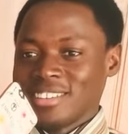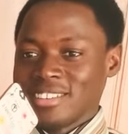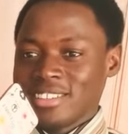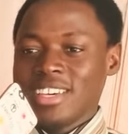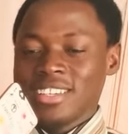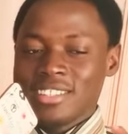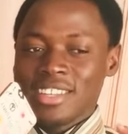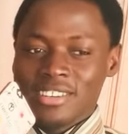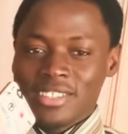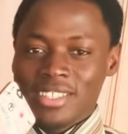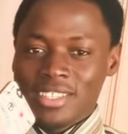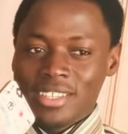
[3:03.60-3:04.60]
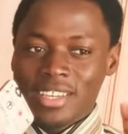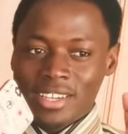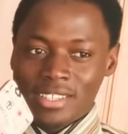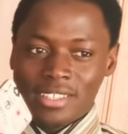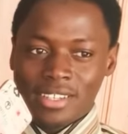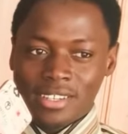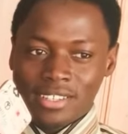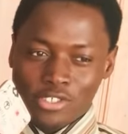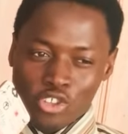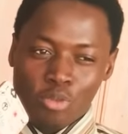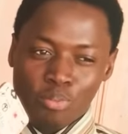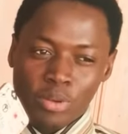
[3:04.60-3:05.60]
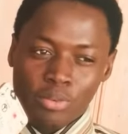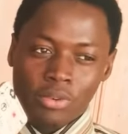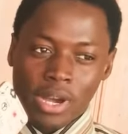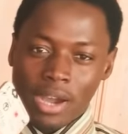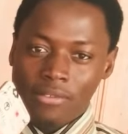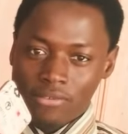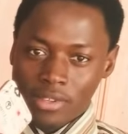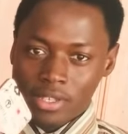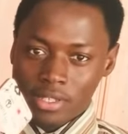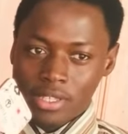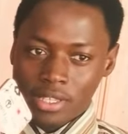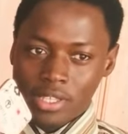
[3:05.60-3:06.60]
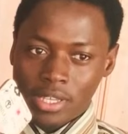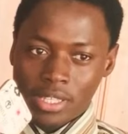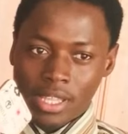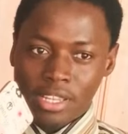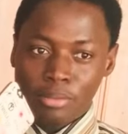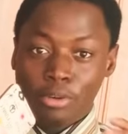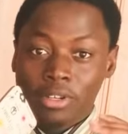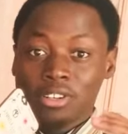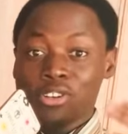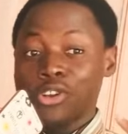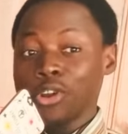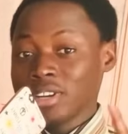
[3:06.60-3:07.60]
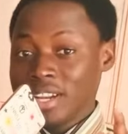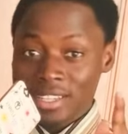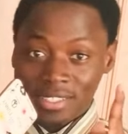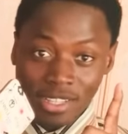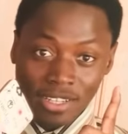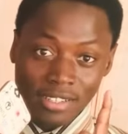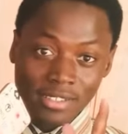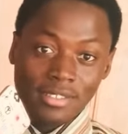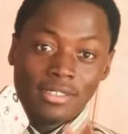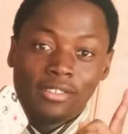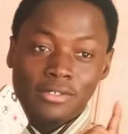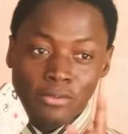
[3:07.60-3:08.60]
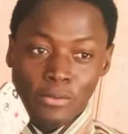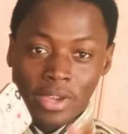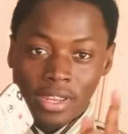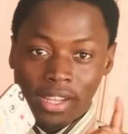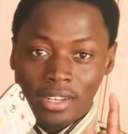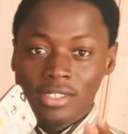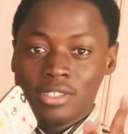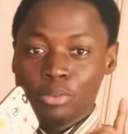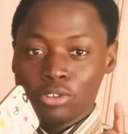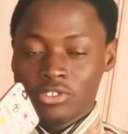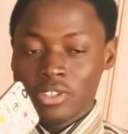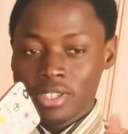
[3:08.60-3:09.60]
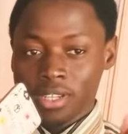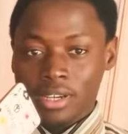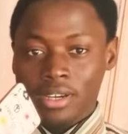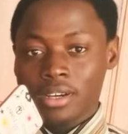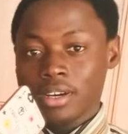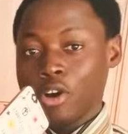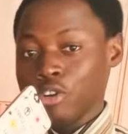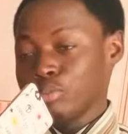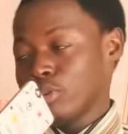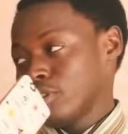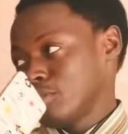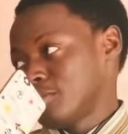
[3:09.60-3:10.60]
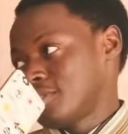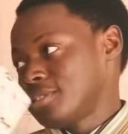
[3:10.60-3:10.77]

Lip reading: Yes, there is. Yes, some people have it. Yes, exactly. But not as that way that is portrayed on Bollywood.